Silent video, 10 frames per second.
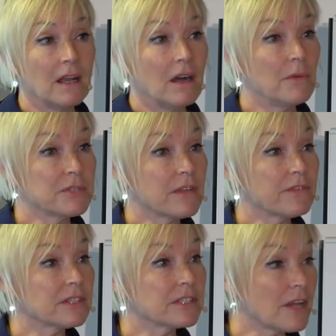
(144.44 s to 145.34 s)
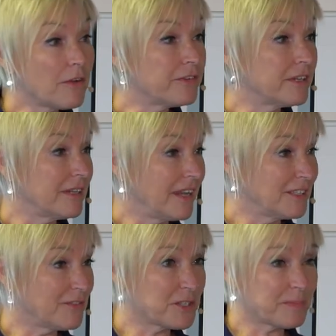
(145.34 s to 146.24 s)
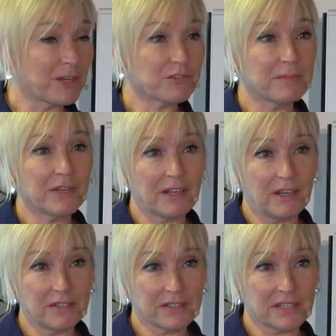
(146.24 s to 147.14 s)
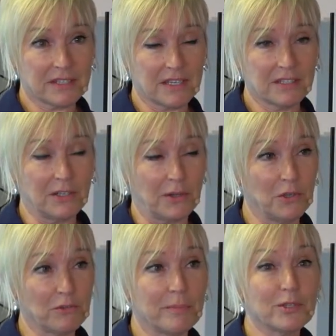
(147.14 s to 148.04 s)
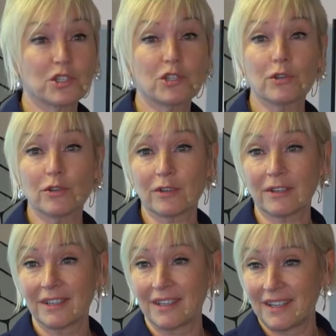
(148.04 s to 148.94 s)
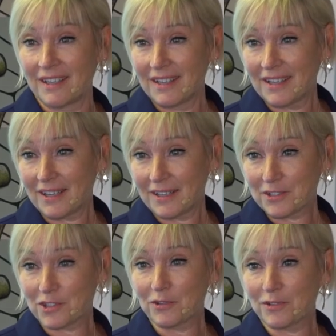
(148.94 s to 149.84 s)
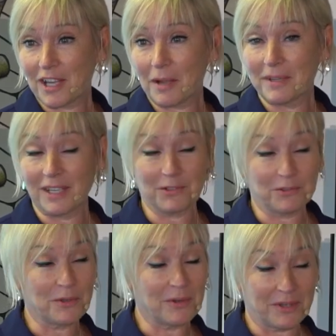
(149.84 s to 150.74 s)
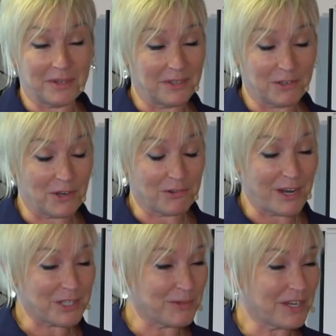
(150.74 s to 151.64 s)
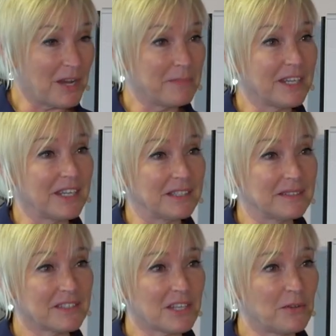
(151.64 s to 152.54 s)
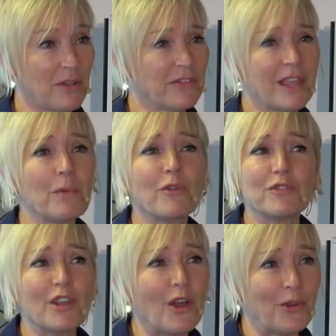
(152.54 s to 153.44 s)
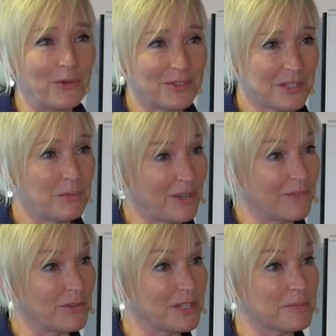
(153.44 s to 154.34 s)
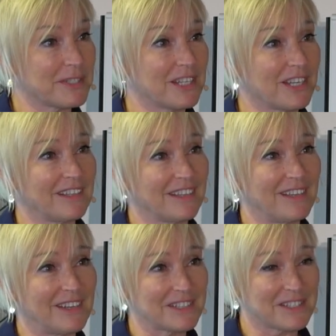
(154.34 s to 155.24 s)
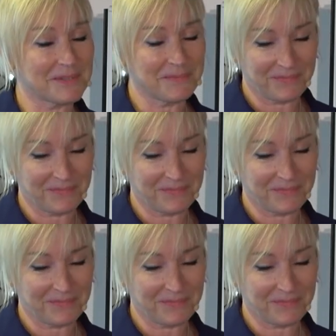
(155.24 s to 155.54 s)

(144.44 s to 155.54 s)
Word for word: I was given a tougher end of the spectrum class. They said, you know, you're a mature uh, student coming in, or a, a, a graduate coming in, so, and they won't know, so we'll give you this particular class.